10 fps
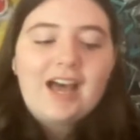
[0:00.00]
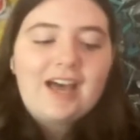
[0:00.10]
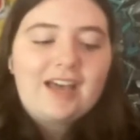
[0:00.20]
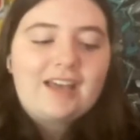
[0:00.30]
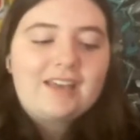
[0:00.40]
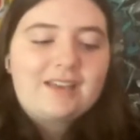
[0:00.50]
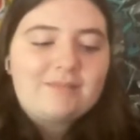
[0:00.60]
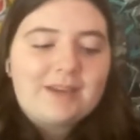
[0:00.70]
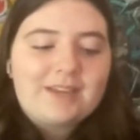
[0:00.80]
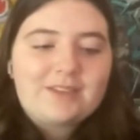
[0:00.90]

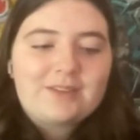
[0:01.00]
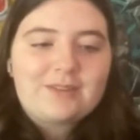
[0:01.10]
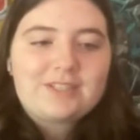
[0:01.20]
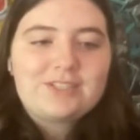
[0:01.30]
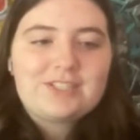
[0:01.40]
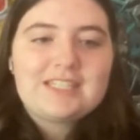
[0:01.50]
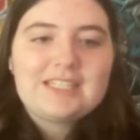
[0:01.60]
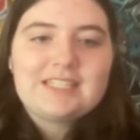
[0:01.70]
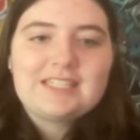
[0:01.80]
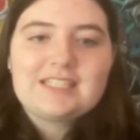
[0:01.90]
My other
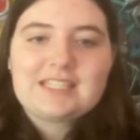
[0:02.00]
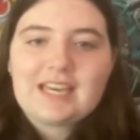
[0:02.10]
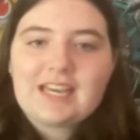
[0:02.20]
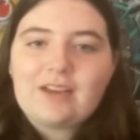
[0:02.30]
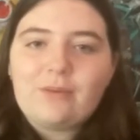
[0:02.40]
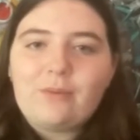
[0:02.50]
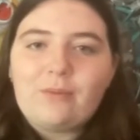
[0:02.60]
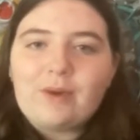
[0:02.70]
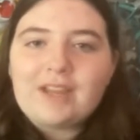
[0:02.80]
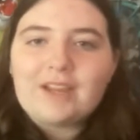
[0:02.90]
question is,
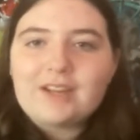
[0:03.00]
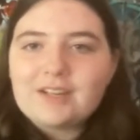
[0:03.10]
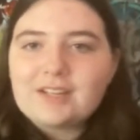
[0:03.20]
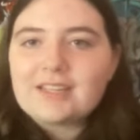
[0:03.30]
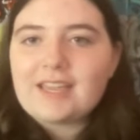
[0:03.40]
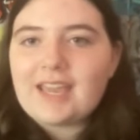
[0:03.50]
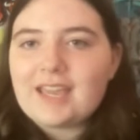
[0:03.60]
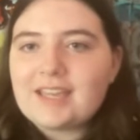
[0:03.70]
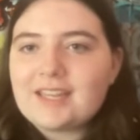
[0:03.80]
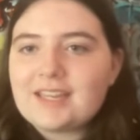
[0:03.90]
where
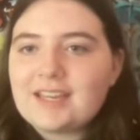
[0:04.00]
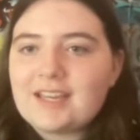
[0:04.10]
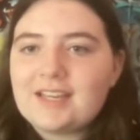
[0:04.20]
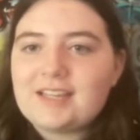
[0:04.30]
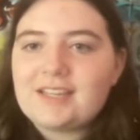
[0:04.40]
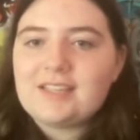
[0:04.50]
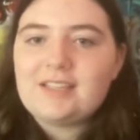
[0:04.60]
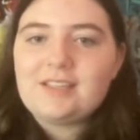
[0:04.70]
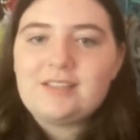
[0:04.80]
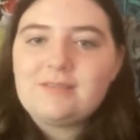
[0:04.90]
can
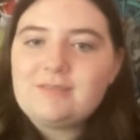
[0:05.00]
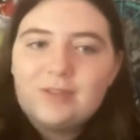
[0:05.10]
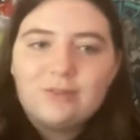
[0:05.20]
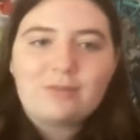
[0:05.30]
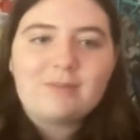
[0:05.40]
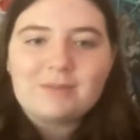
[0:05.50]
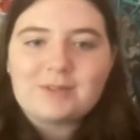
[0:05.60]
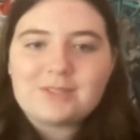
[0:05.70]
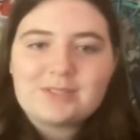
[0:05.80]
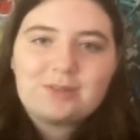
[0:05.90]
youth
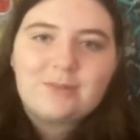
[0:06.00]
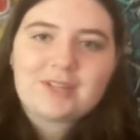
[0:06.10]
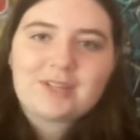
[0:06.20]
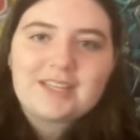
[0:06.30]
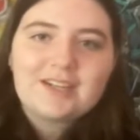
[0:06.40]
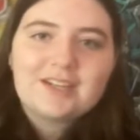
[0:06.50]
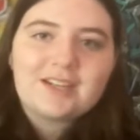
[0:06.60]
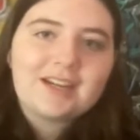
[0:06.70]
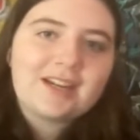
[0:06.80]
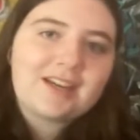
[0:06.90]
members who are
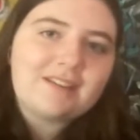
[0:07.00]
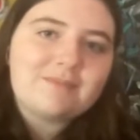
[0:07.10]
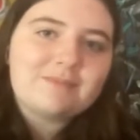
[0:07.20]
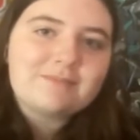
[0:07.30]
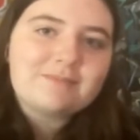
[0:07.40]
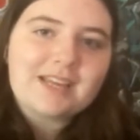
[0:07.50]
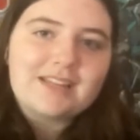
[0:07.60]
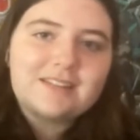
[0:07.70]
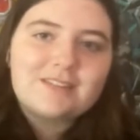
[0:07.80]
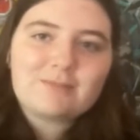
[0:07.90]
here
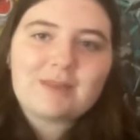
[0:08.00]
and